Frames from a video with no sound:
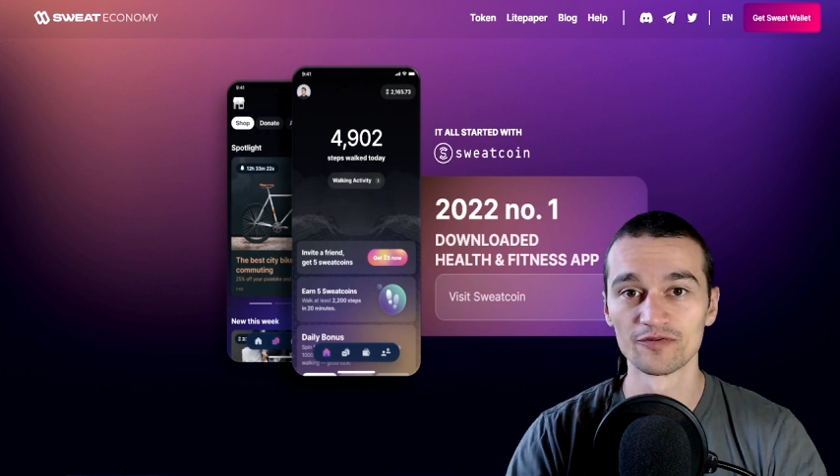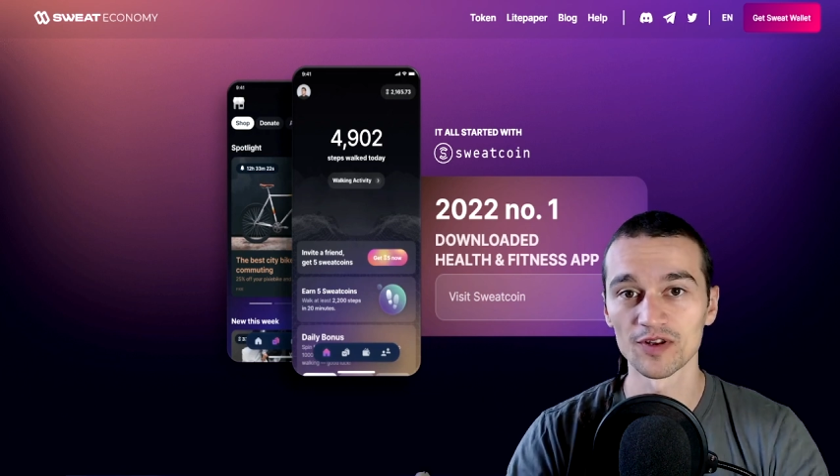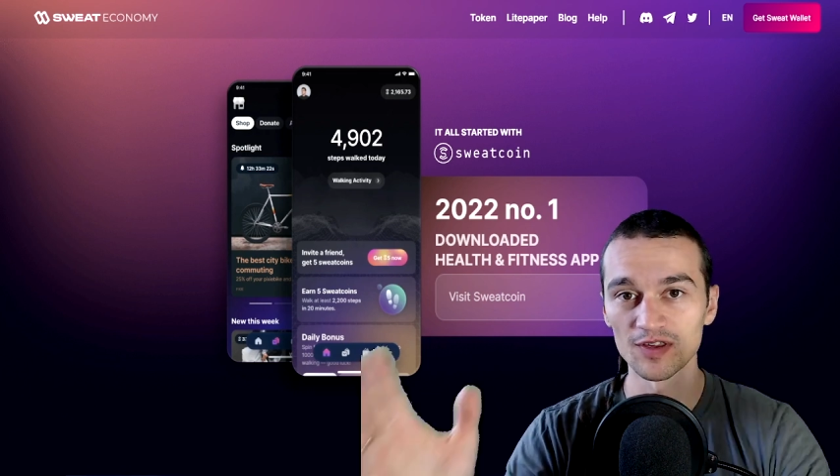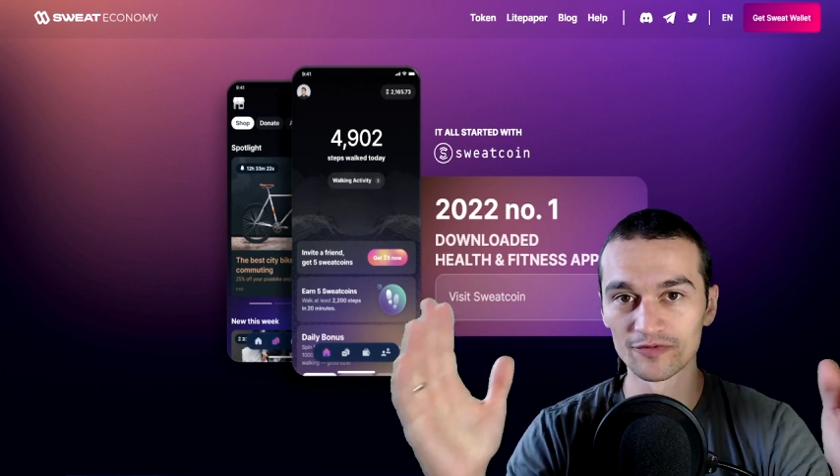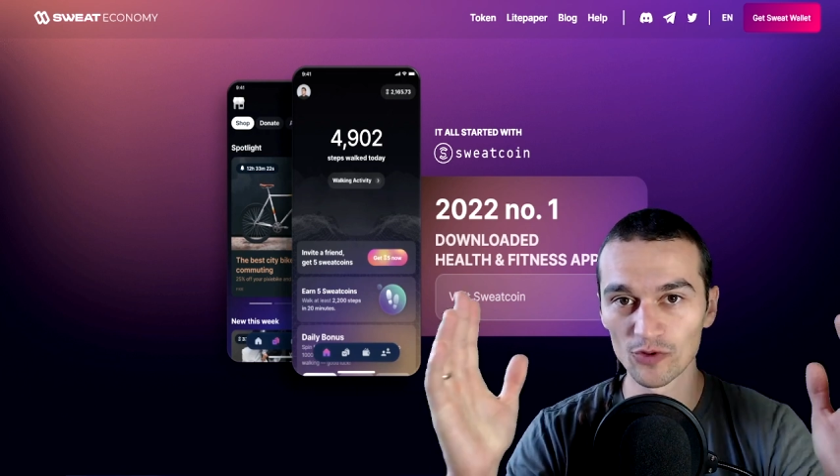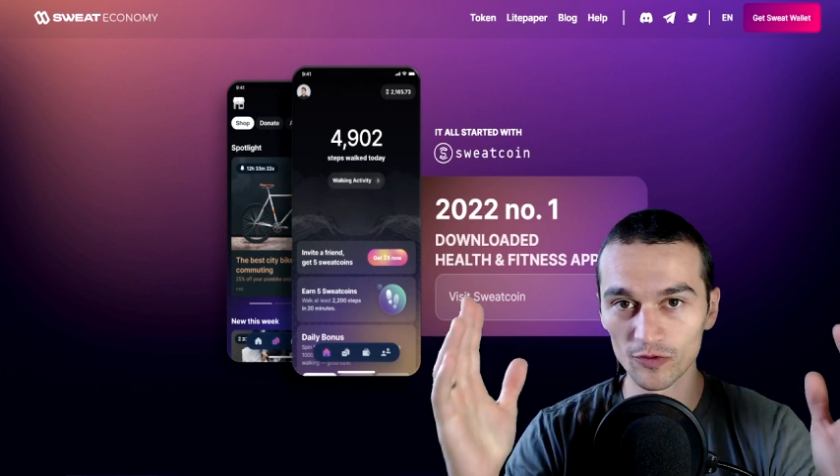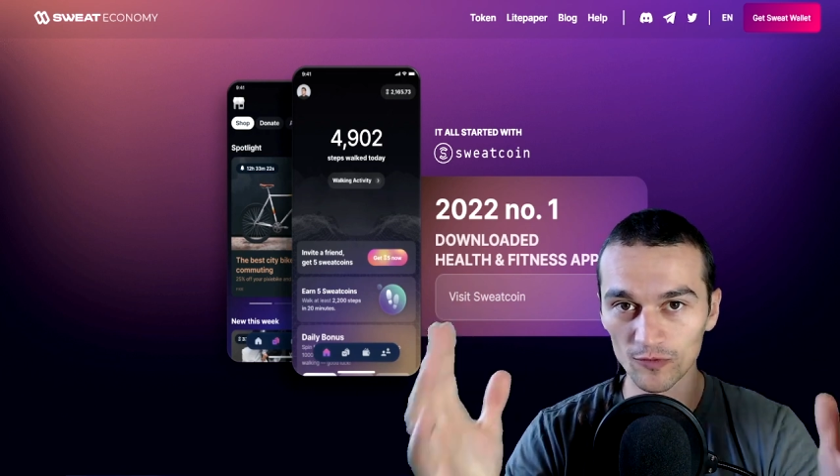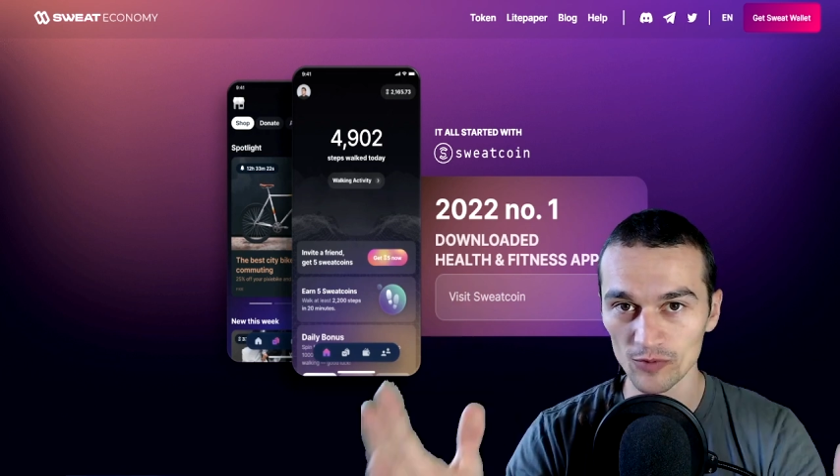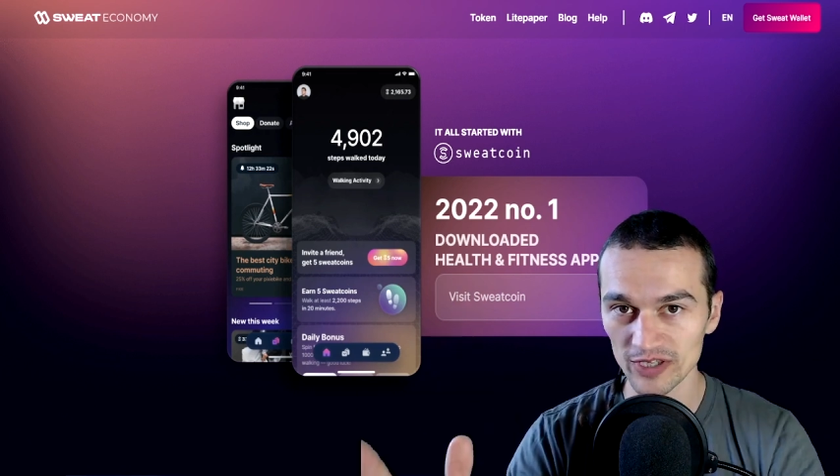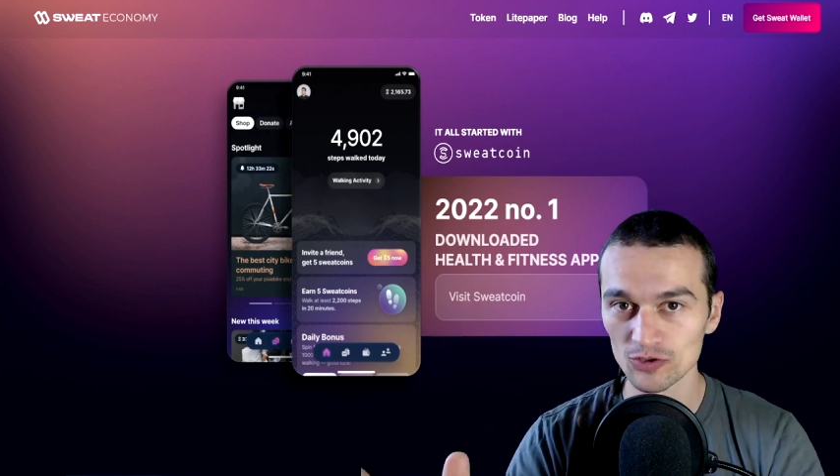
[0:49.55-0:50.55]
First of all,
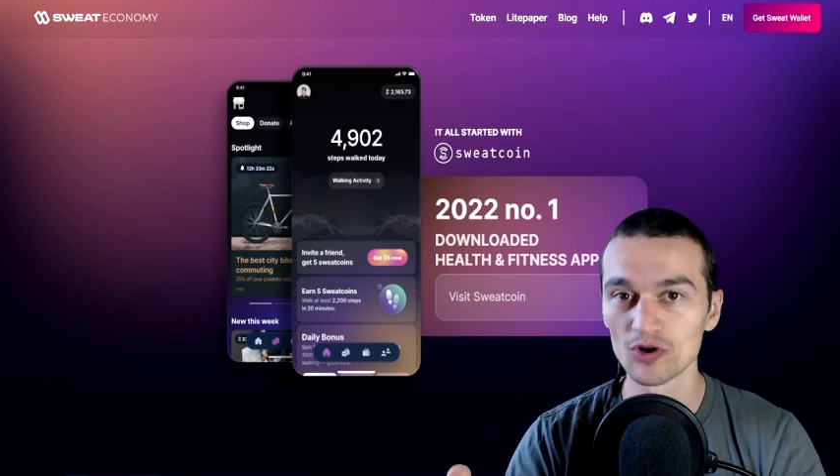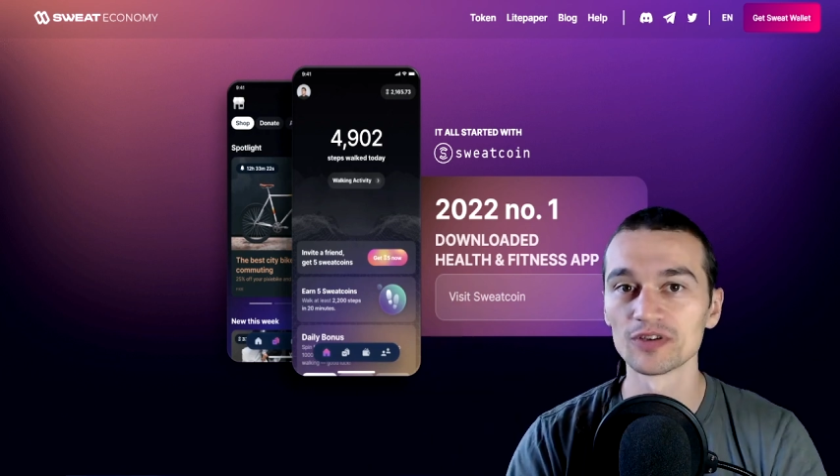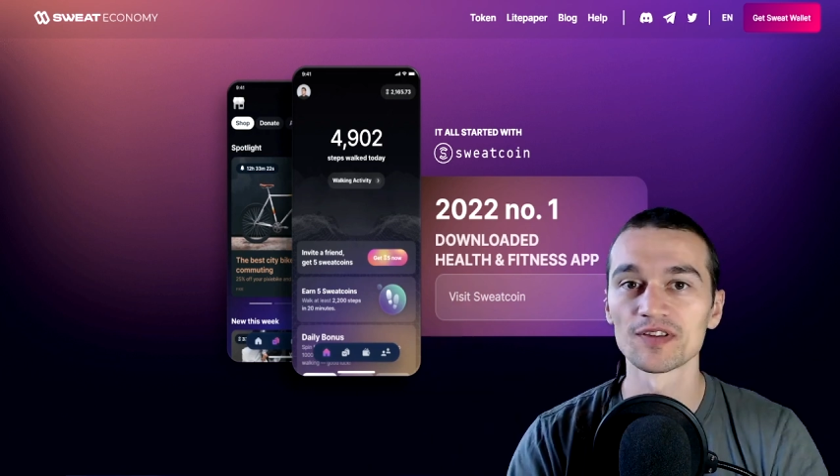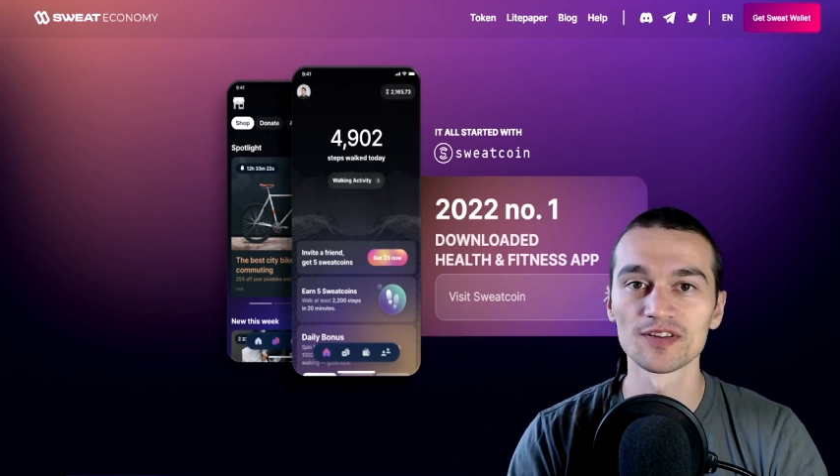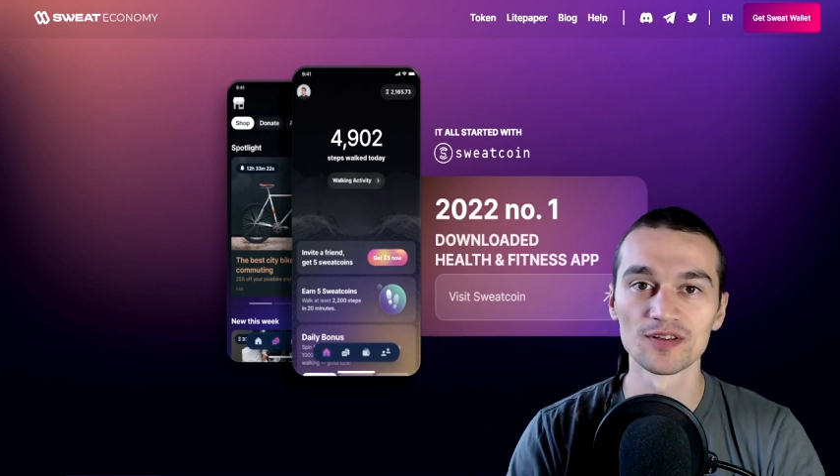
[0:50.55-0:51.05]
Sweatcoin is an